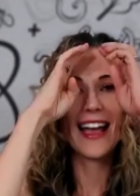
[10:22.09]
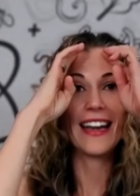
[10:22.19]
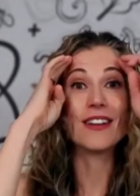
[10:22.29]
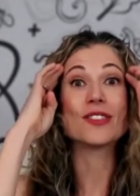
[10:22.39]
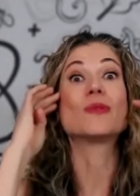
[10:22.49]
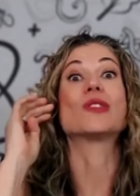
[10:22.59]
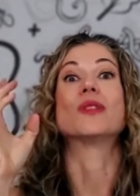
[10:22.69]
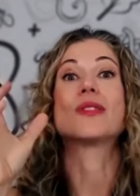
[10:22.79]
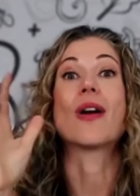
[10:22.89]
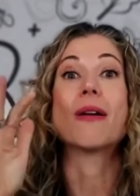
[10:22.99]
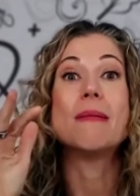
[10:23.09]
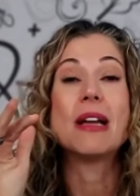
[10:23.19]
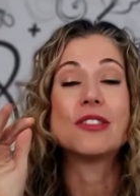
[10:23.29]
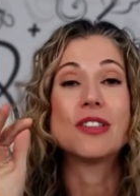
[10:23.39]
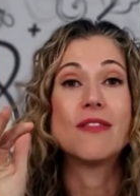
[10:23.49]
And here's what's cool. So I already
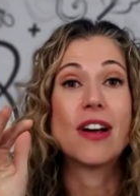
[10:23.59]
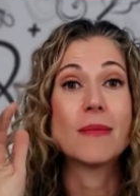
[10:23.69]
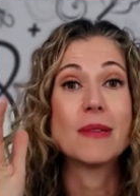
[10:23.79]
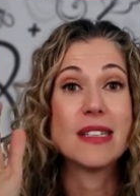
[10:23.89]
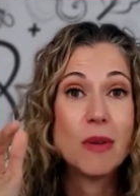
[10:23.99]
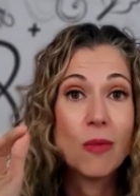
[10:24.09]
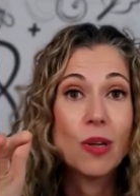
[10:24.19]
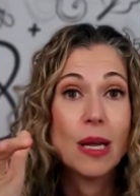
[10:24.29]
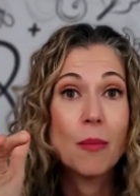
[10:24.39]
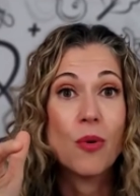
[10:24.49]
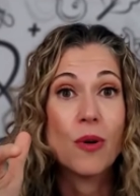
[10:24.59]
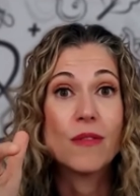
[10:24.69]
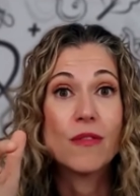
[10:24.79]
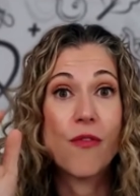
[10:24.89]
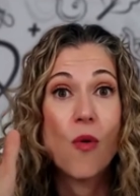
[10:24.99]
mentioned vitamin C being really
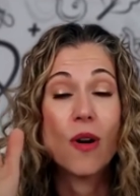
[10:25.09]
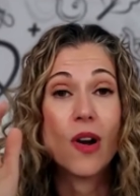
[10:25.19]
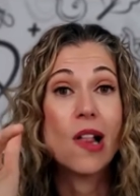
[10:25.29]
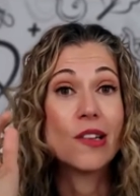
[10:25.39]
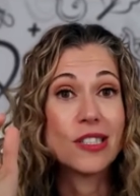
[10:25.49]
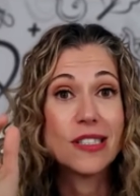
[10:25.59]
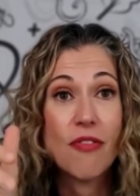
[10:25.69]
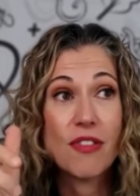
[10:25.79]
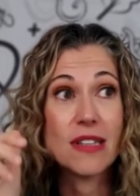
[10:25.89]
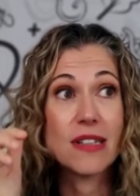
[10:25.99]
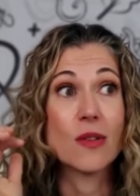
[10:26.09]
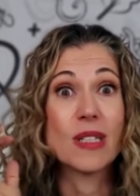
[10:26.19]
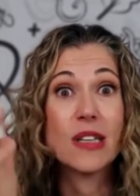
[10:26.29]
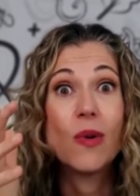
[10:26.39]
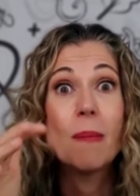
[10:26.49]
important for collagen synthesis. So
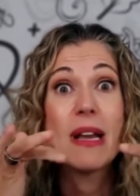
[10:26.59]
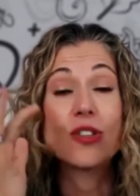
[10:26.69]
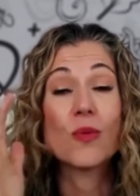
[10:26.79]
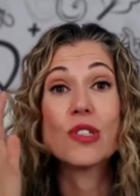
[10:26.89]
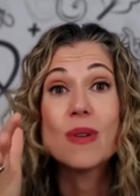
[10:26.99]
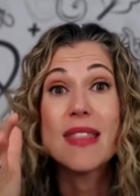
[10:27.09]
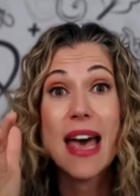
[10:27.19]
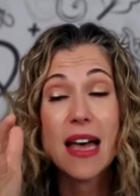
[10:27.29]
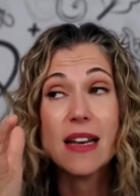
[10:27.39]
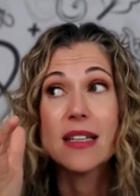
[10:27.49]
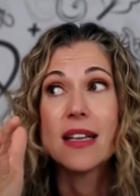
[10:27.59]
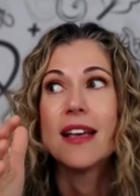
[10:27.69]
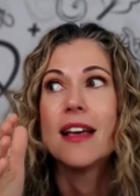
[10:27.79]
we still want to make sure right. we're doing that.